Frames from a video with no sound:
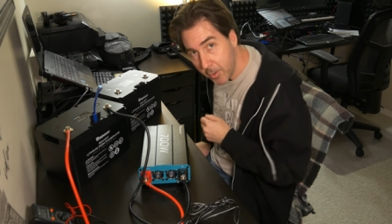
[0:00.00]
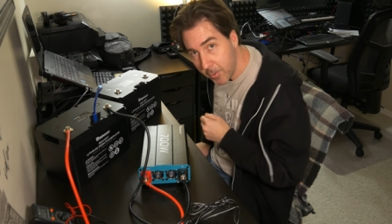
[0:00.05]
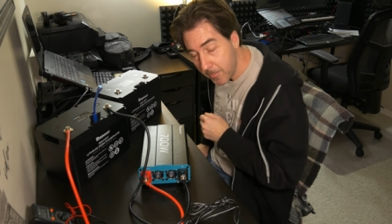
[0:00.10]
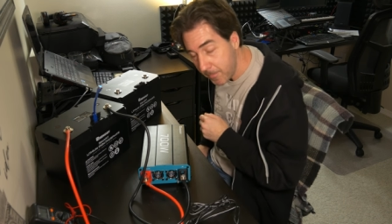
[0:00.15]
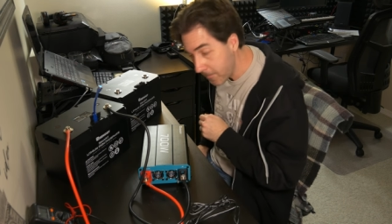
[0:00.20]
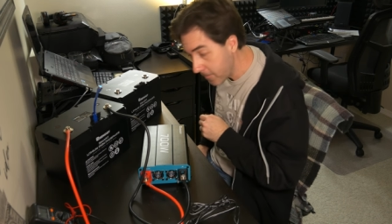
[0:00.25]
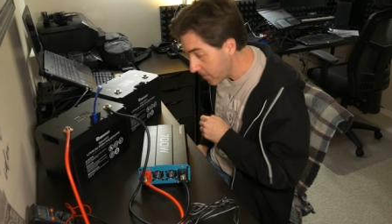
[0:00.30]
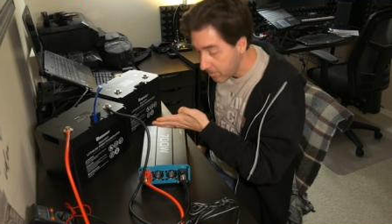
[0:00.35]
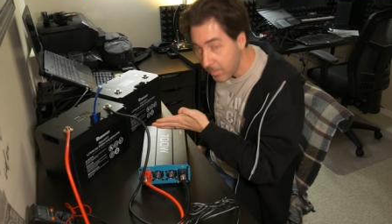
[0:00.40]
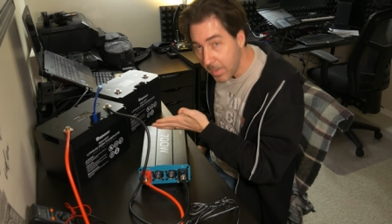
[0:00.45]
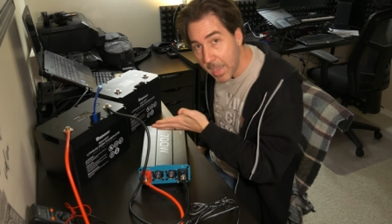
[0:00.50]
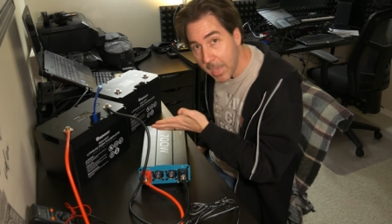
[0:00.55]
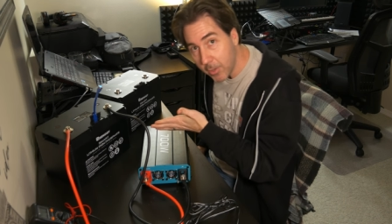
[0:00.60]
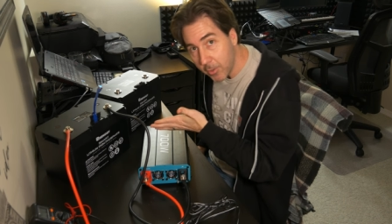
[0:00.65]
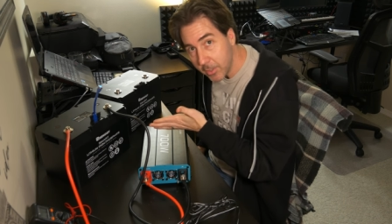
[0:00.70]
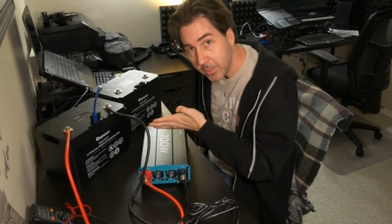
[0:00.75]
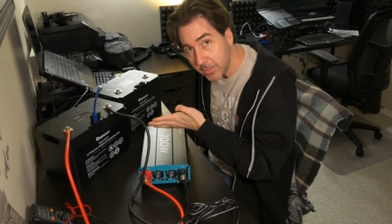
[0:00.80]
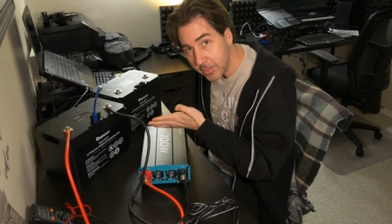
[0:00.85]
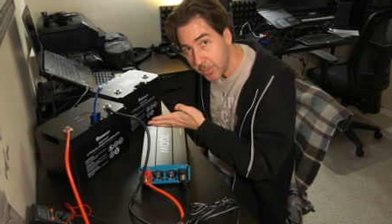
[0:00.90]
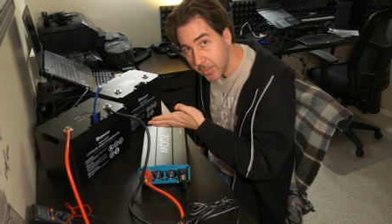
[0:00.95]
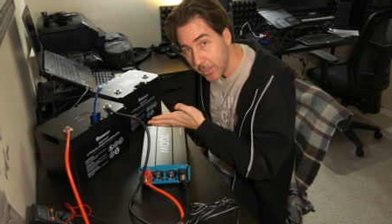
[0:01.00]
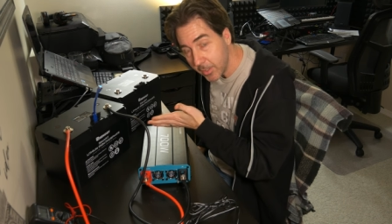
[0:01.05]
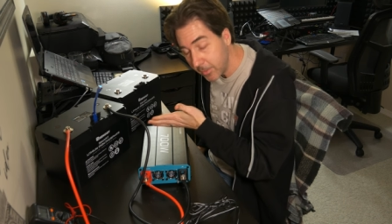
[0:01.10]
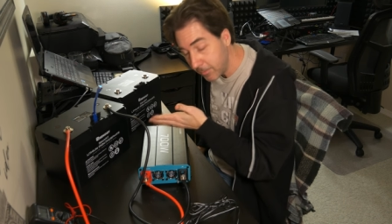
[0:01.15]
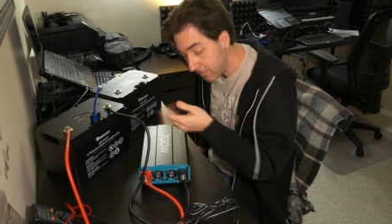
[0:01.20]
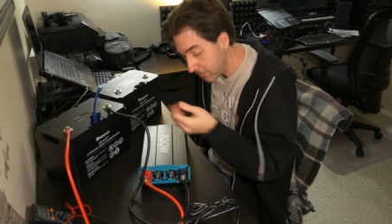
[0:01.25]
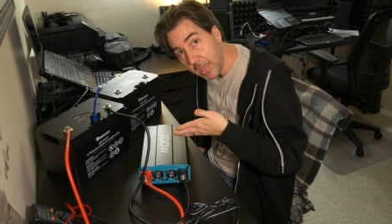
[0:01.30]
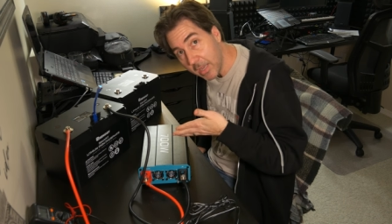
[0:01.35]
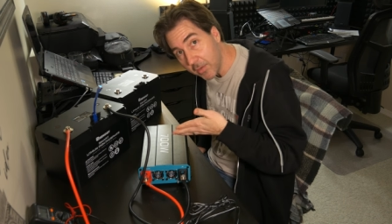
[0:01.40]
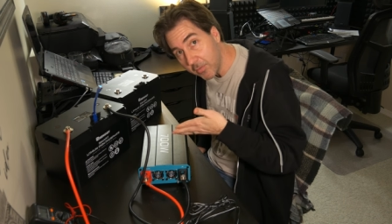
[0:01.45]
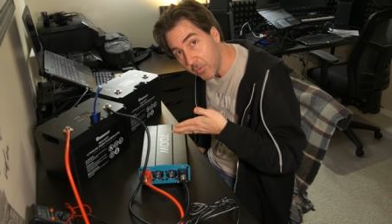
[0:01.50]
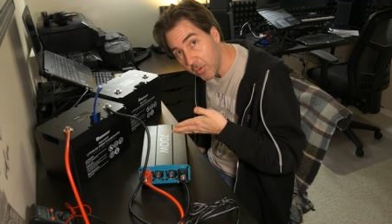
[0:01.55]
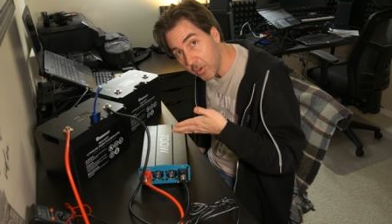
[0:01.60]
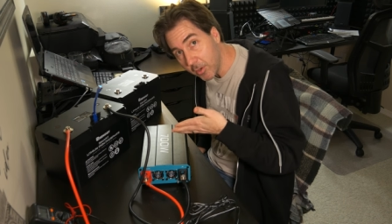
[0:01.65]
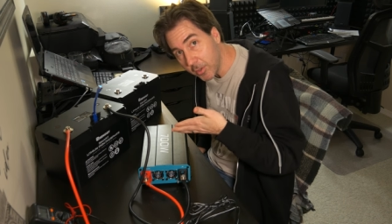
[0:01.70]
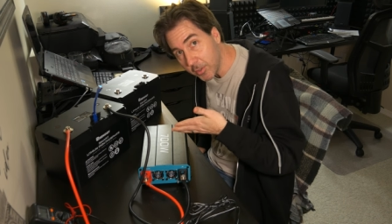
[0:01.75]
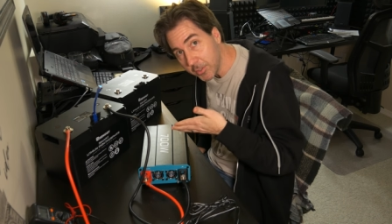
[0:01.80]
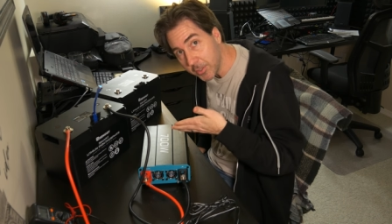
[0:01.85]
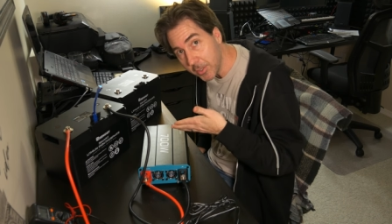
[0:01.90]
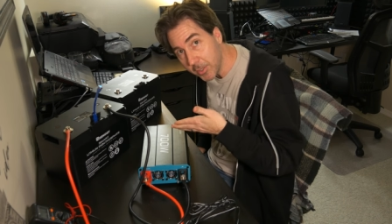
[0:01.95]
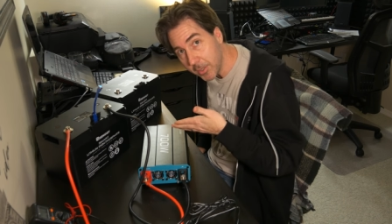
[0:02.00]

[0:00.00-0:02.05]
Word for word: know, battery's good, inverter's